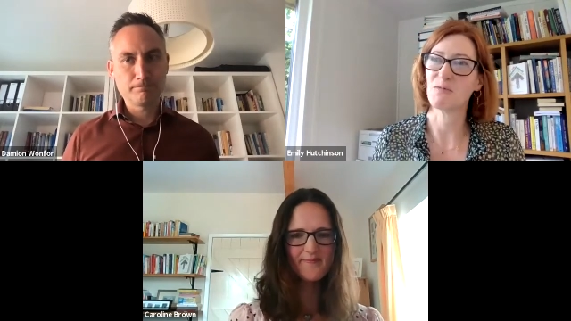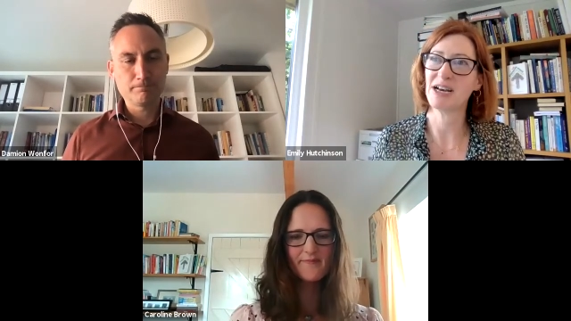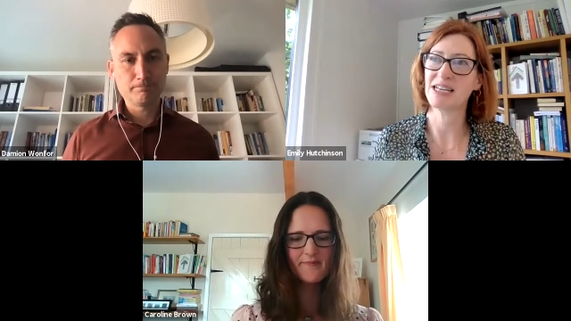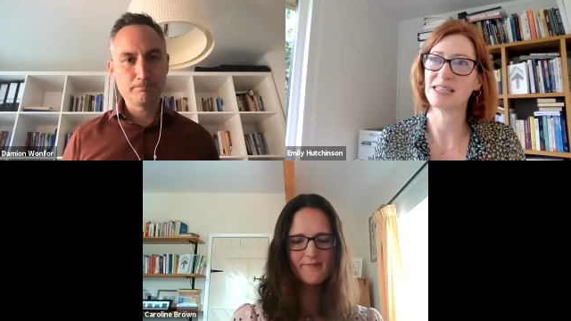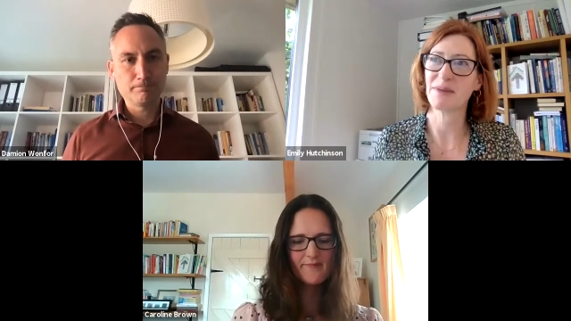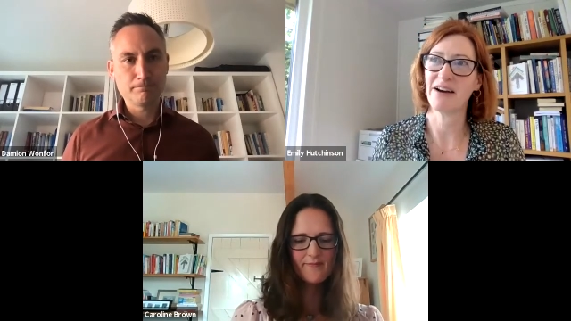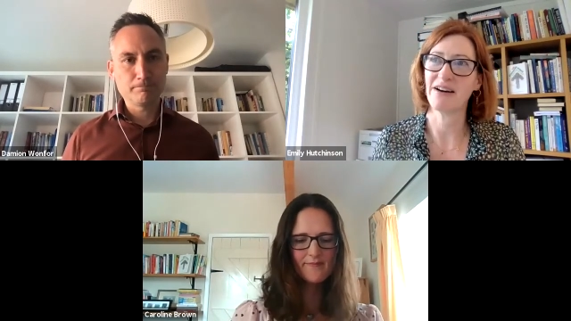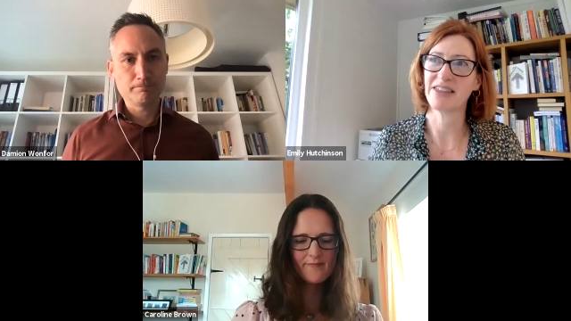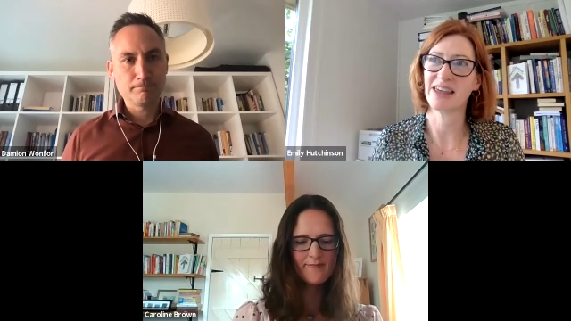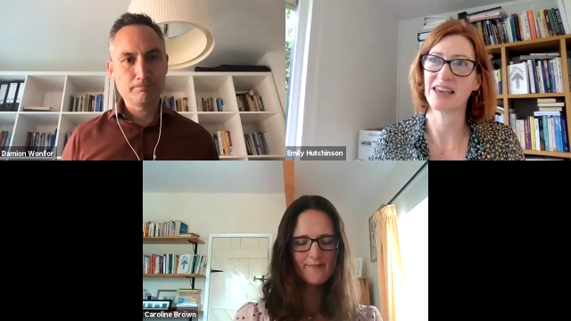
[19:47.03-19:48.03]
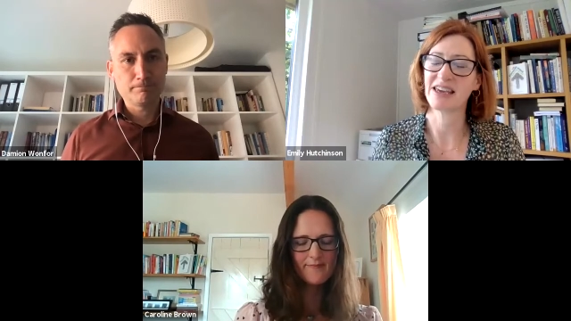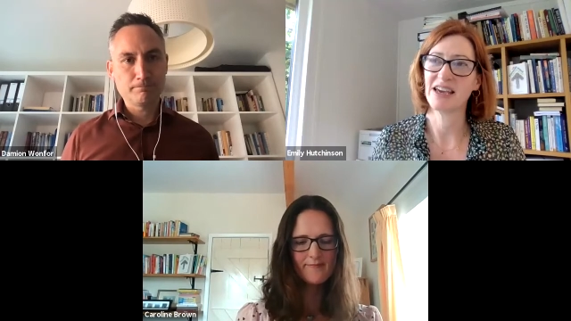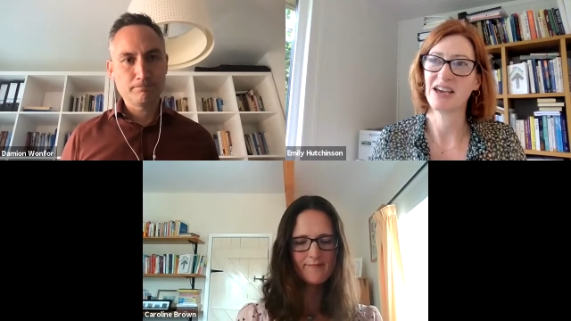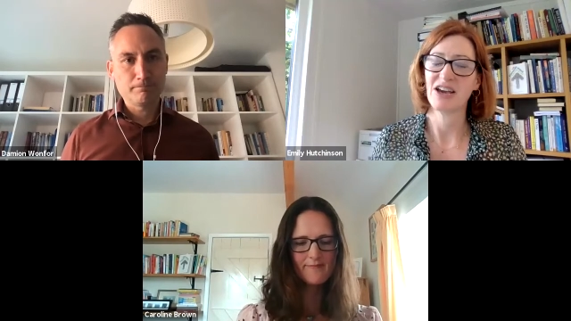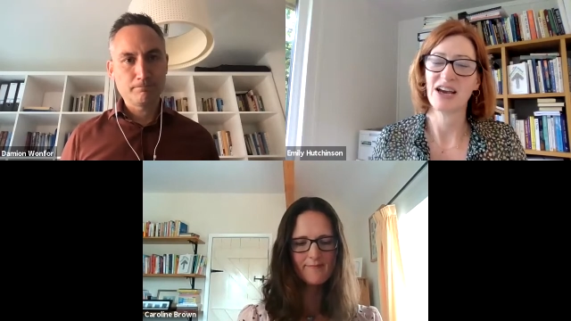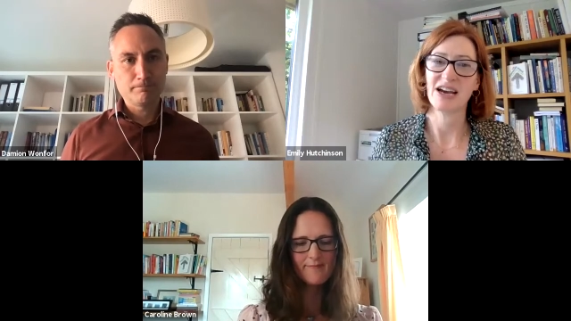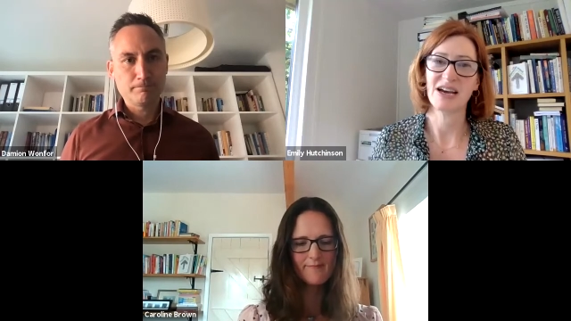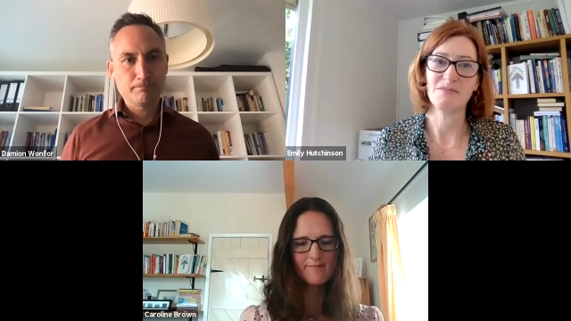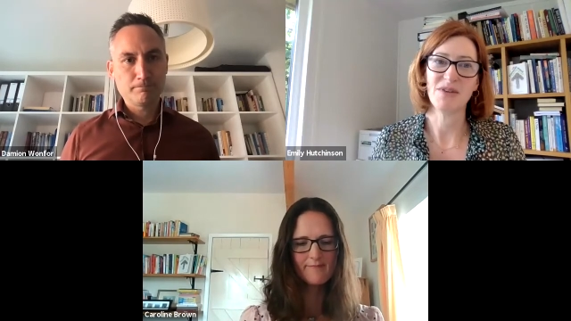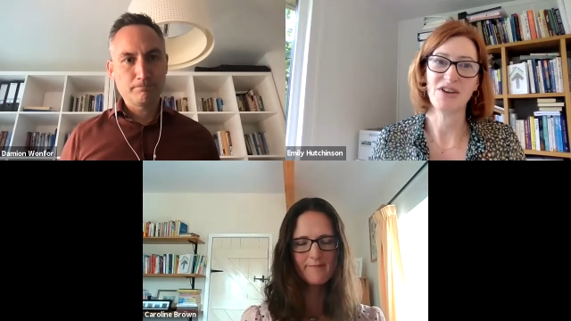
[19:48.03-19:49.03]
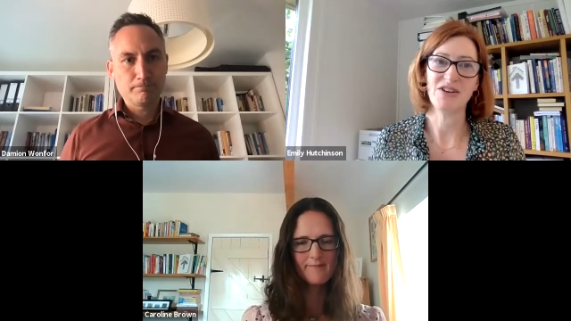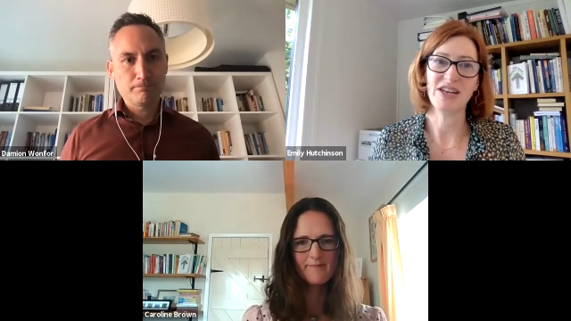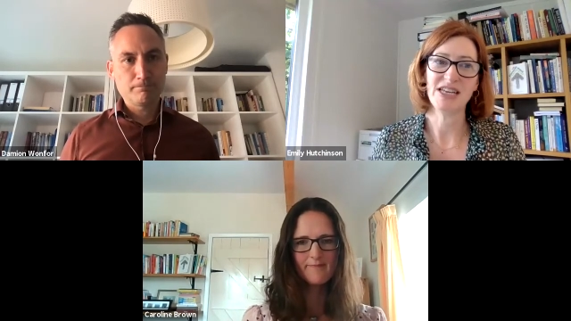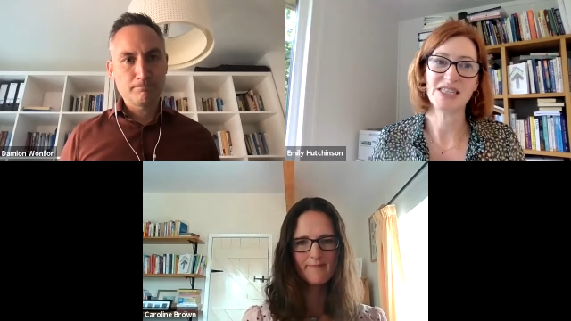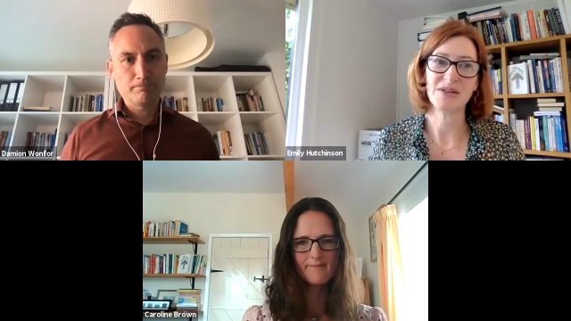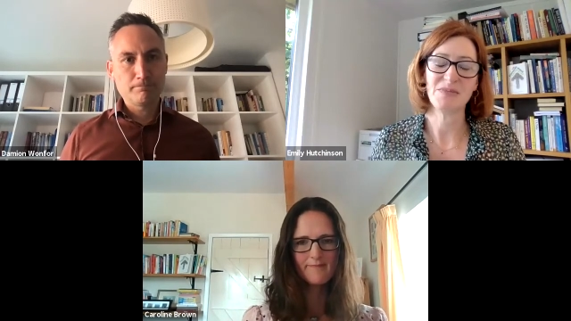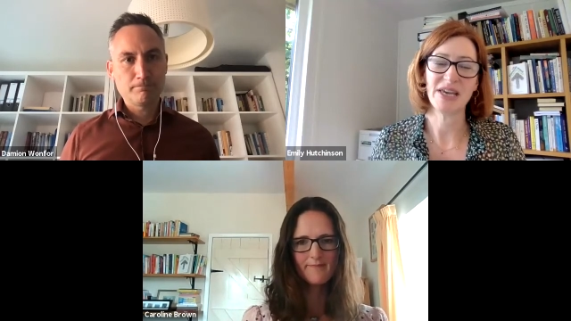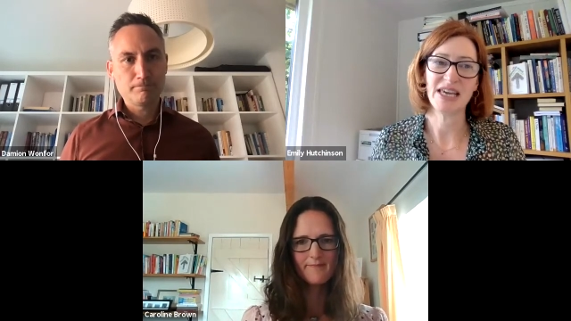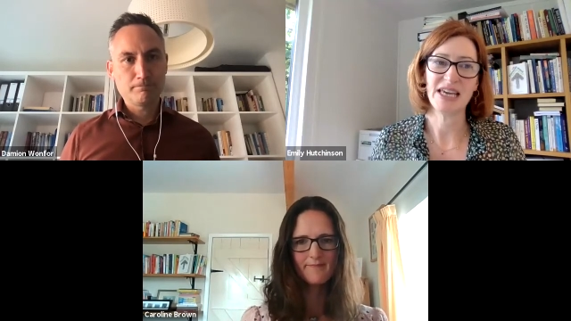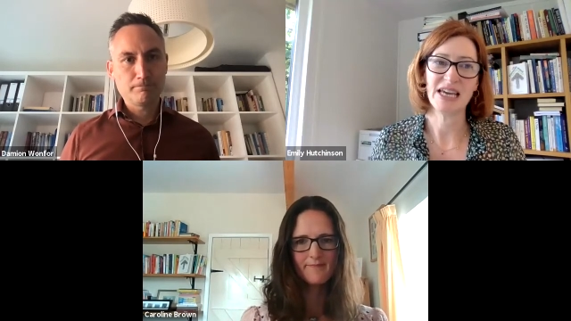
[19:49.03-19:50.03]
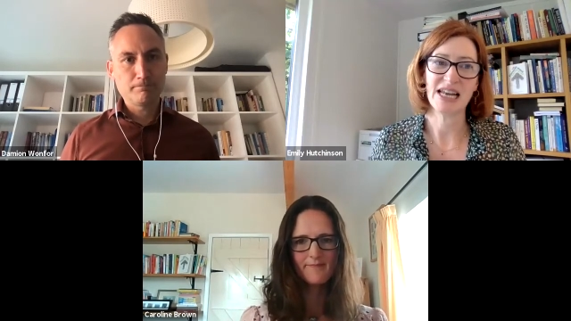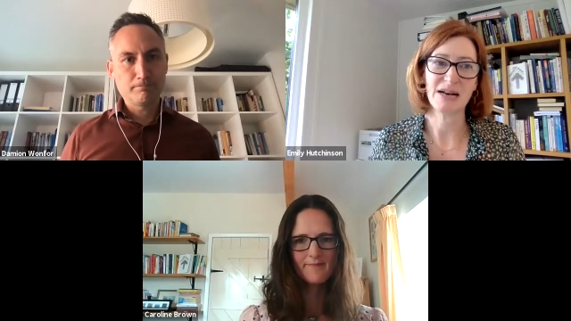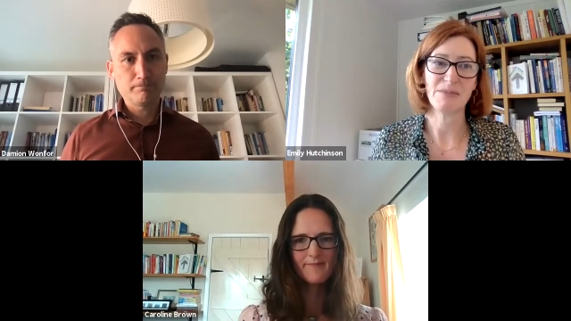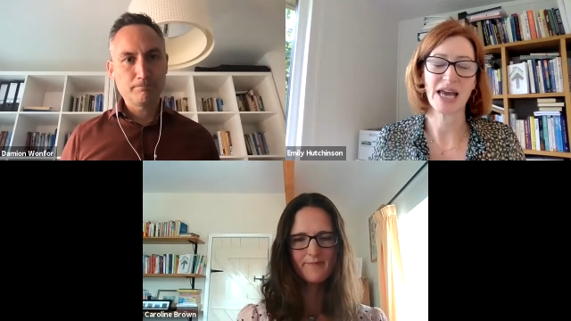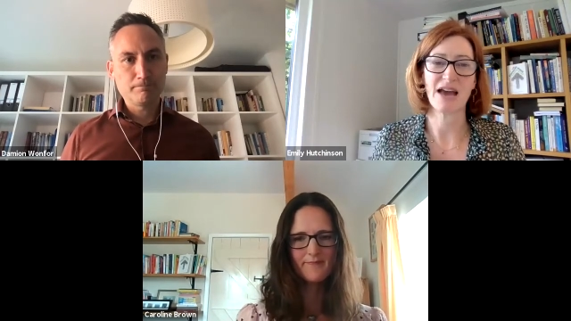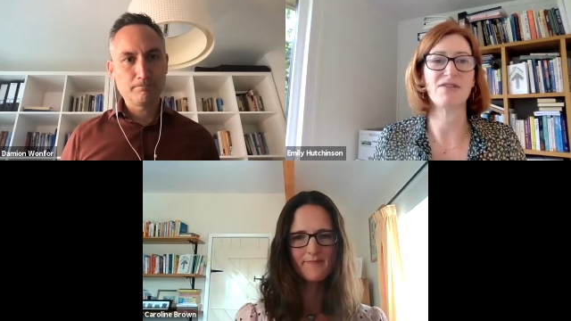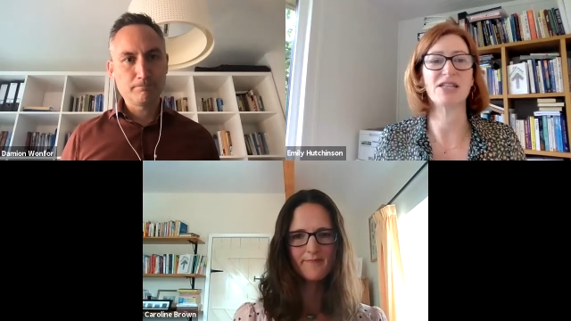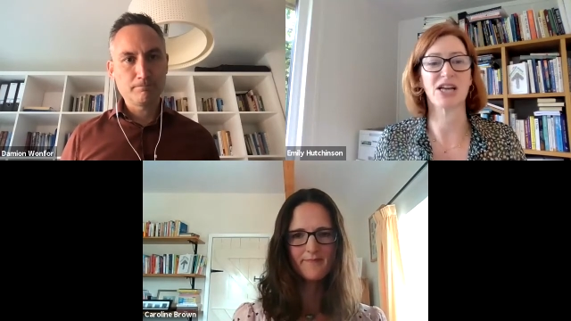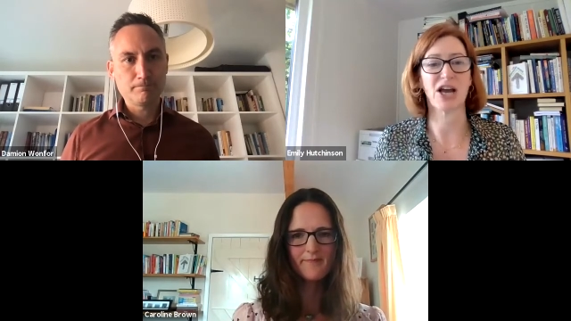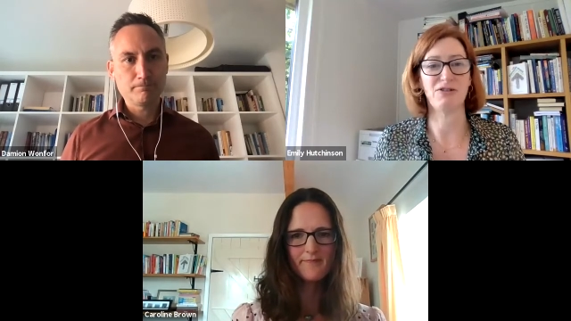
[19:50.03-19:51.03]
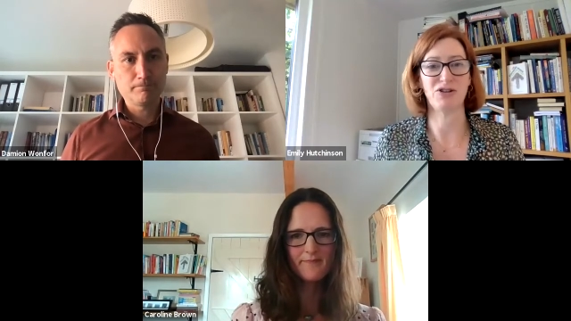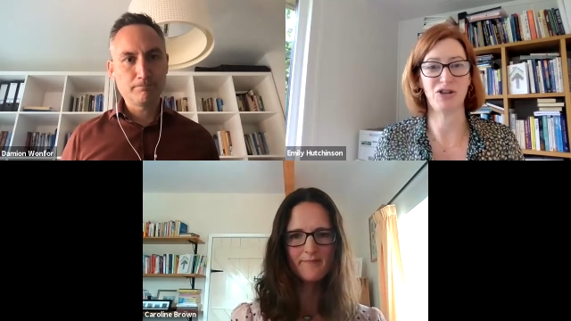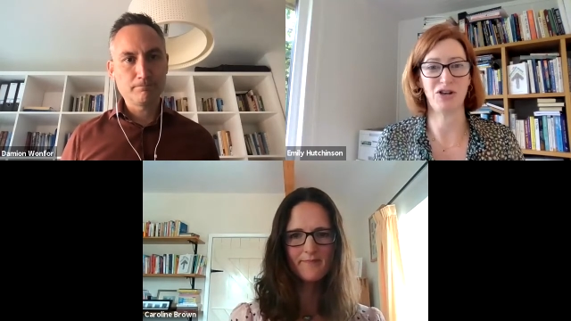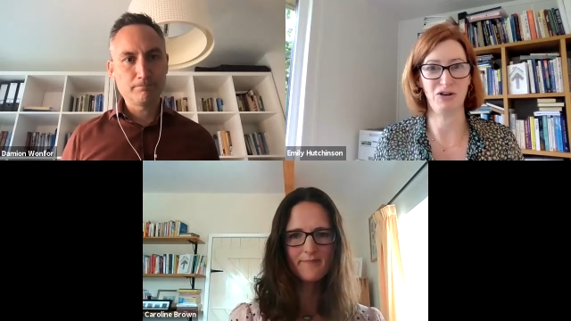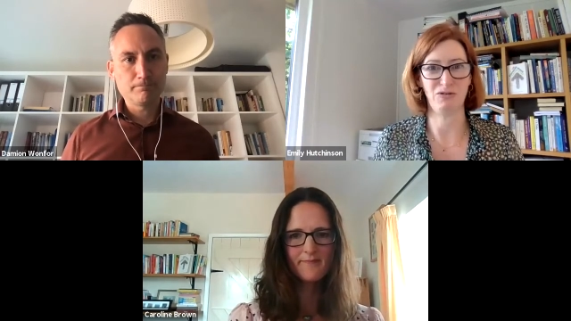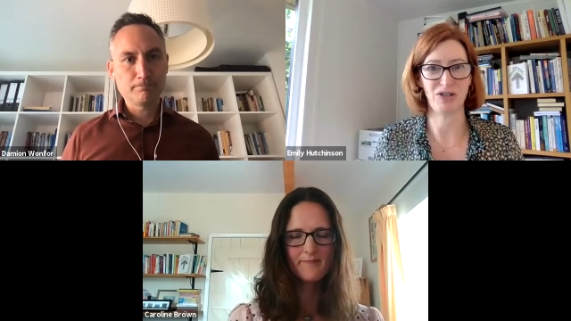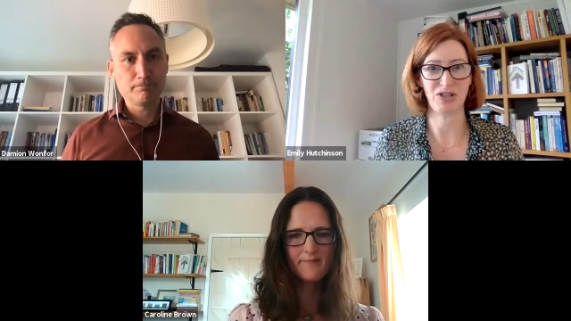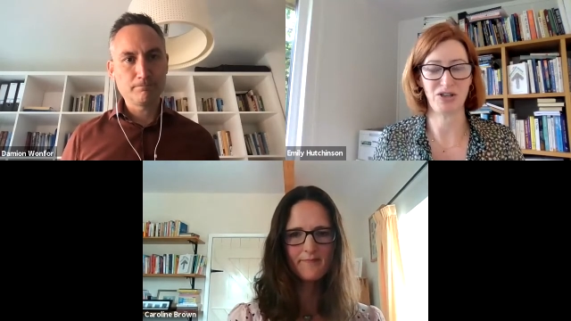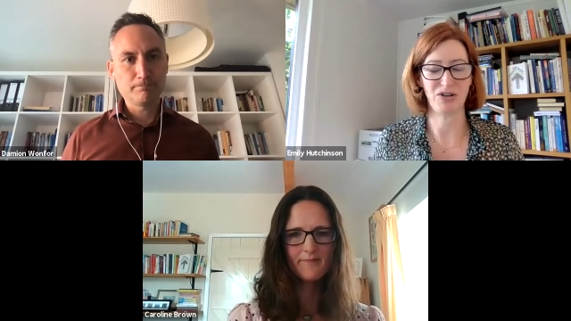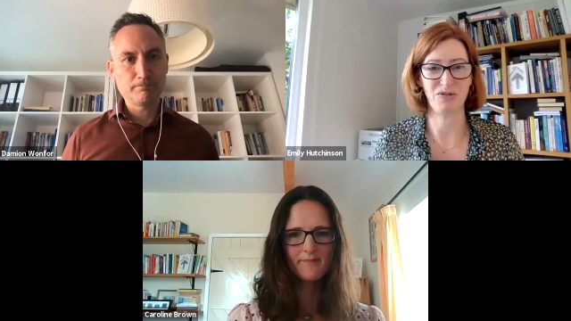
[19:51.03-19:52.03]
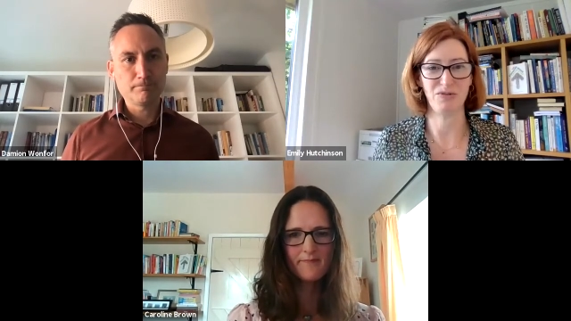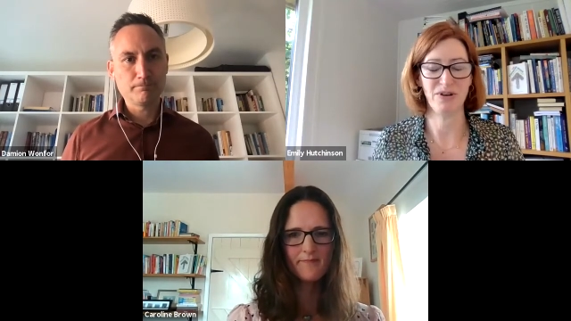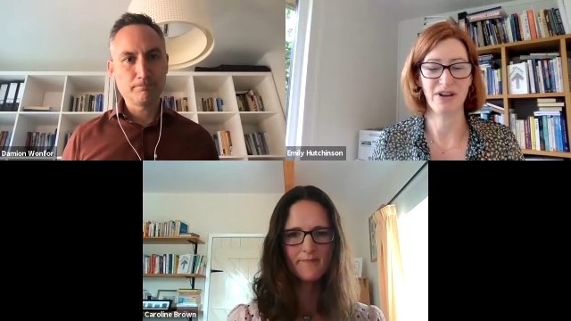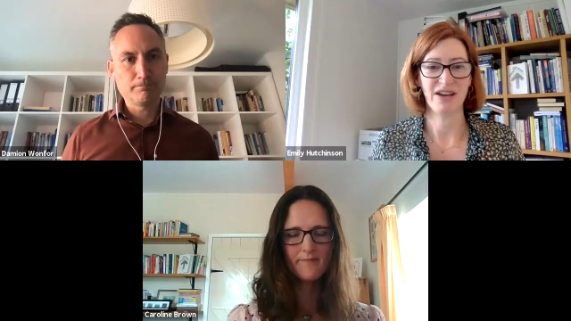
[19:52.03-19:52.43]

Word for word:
Speaker 1: So one is about I think um, you need to be a little bit careful as a coach not to